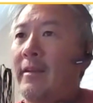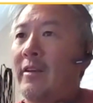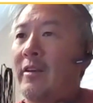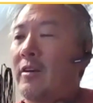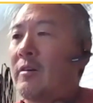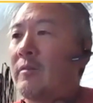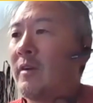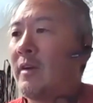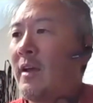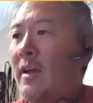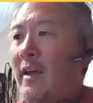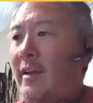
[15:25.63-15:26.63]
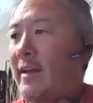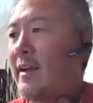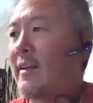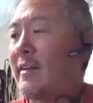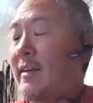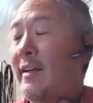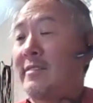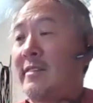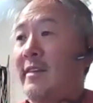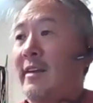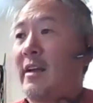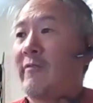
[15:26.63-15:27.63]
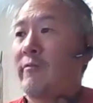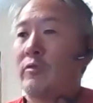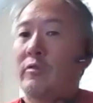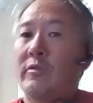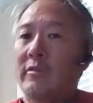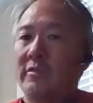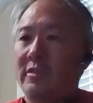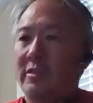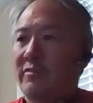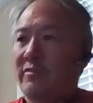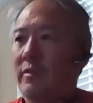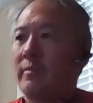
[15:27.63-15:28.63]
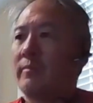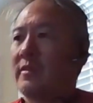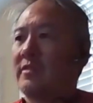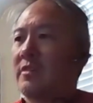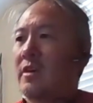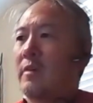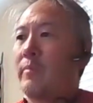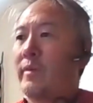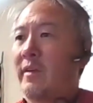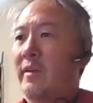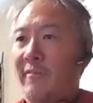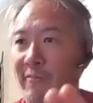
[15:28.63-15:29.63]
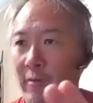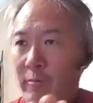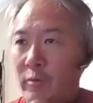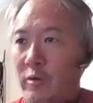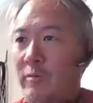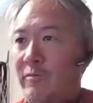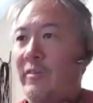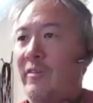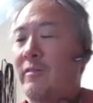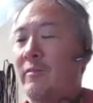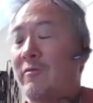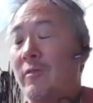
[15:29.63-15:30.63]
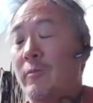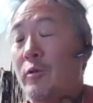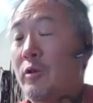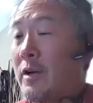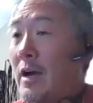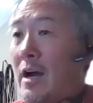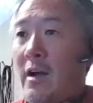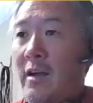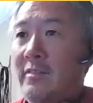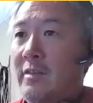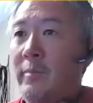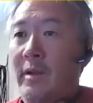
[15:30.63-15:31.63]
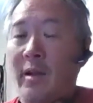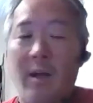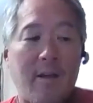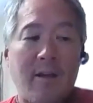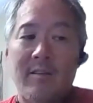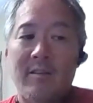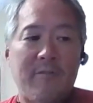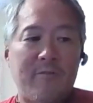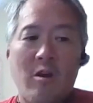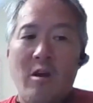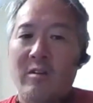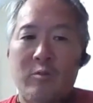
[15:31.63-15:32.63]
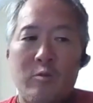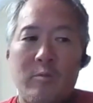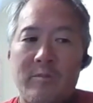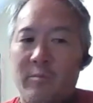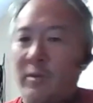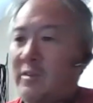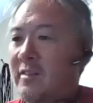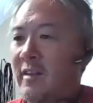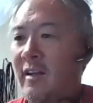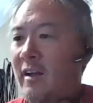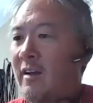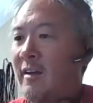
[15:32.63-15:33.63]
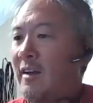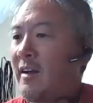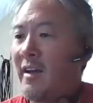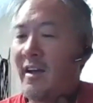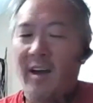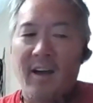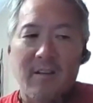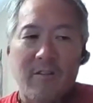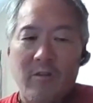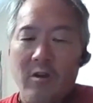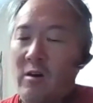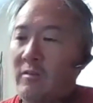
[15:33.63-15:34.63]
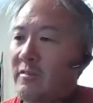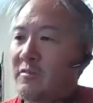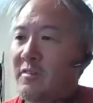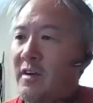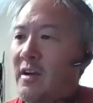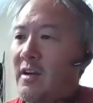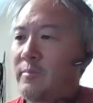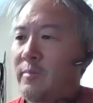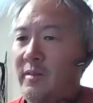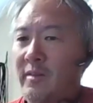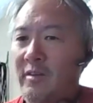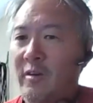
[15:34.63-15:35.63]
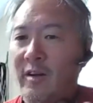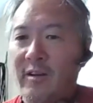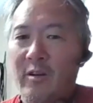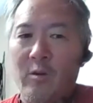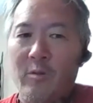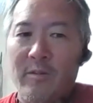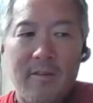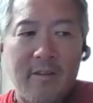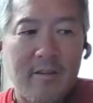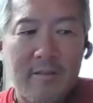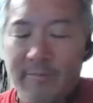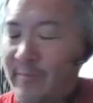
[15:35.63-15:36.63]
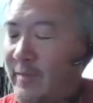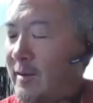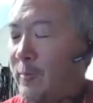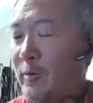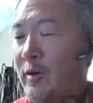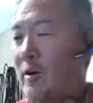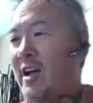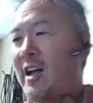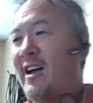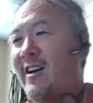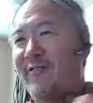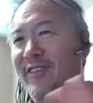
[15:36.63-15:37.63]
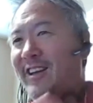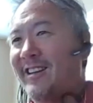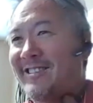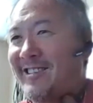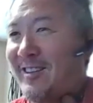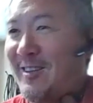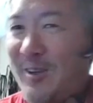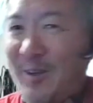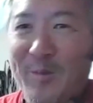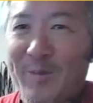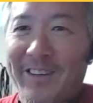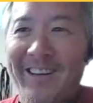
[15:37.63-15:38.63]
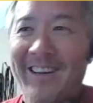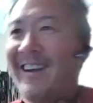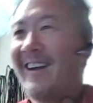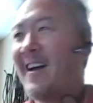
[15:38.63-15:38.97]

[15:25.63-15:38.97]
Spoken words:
And that's the thing I've learned just from this company and from your guys. I mean, I love talking to them as much as I love calling those guys, but I know we all have things to do, but